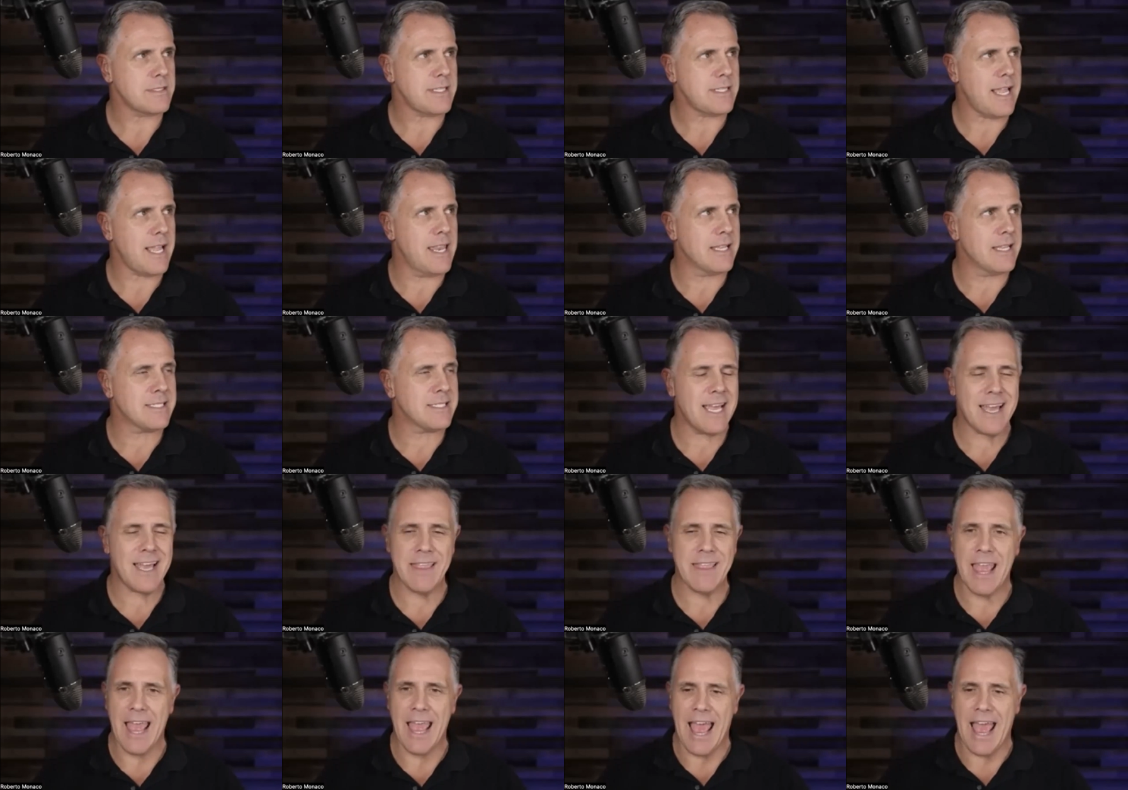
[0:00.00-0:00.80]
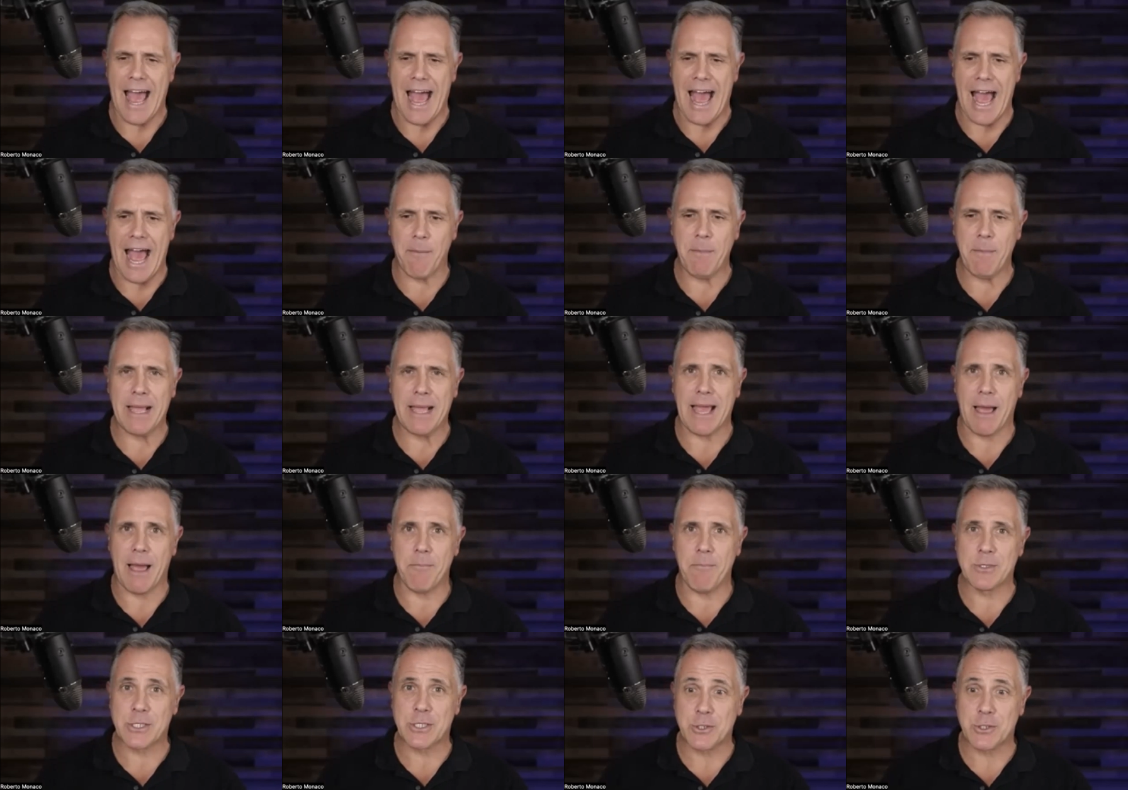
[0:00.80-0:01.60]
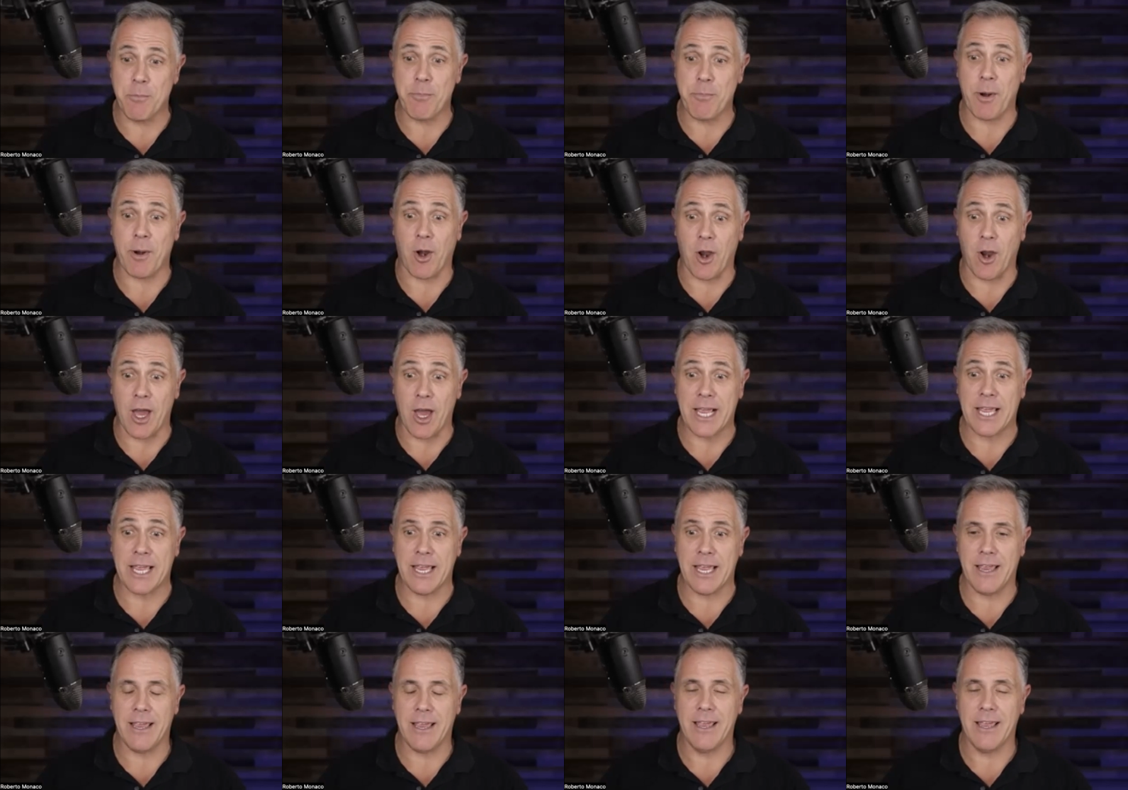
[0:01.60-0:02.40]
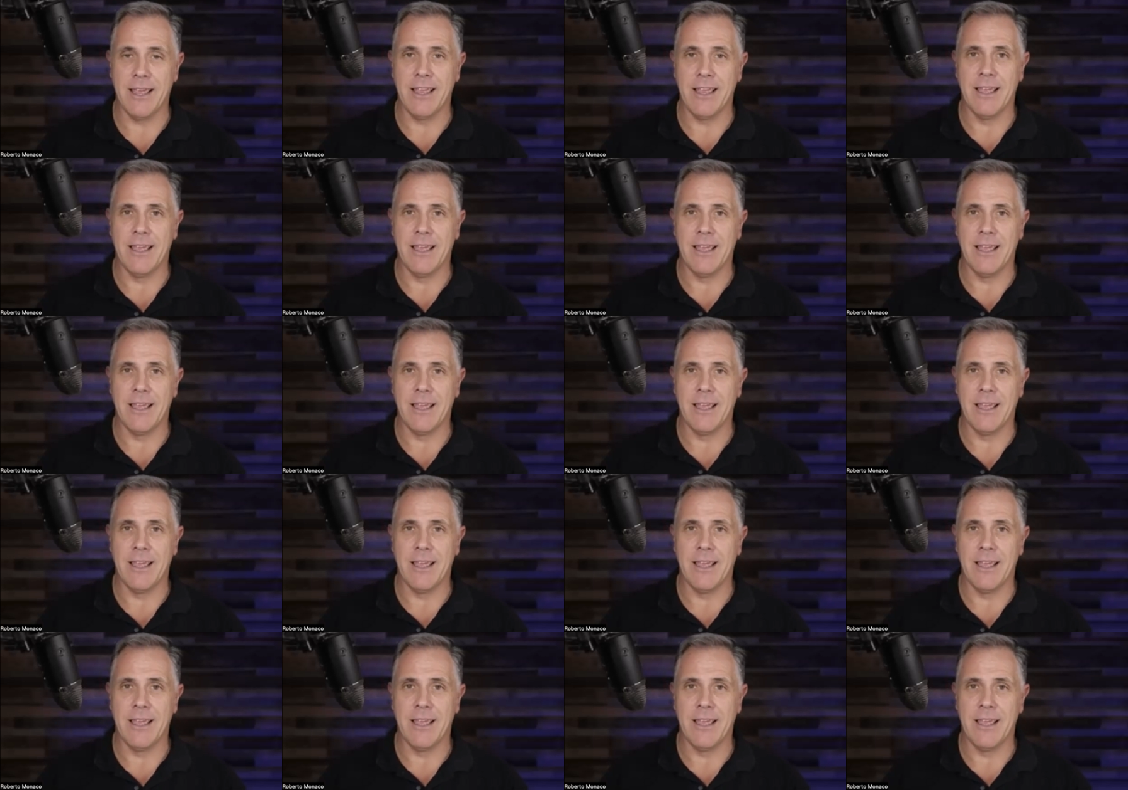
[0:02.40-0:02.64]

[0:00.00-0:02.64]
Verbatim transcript: and i said i'm i'm super lucky